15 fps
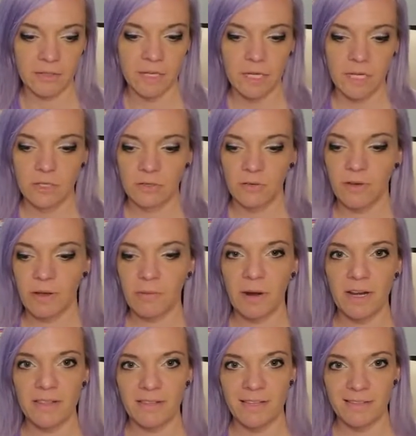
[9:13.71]
So if I wanted
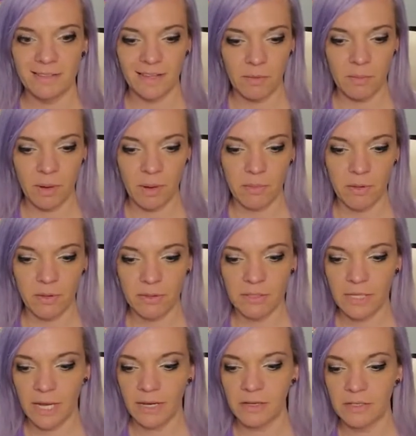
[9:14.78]
these like bubbles, I
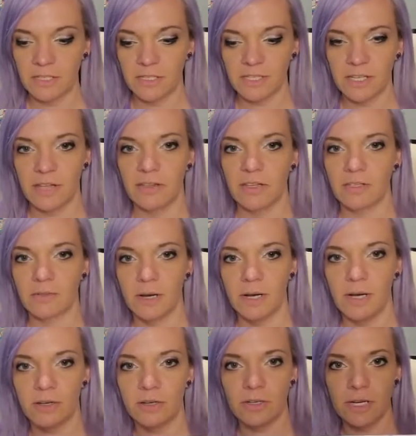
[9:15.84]
could just set this right
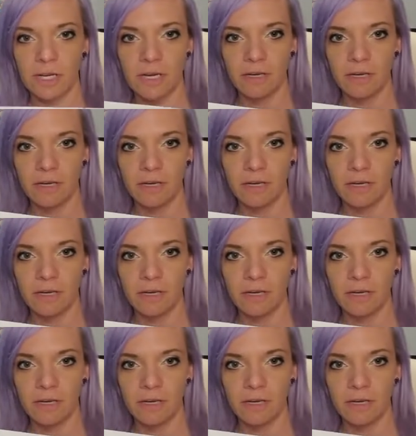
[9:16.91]
under here,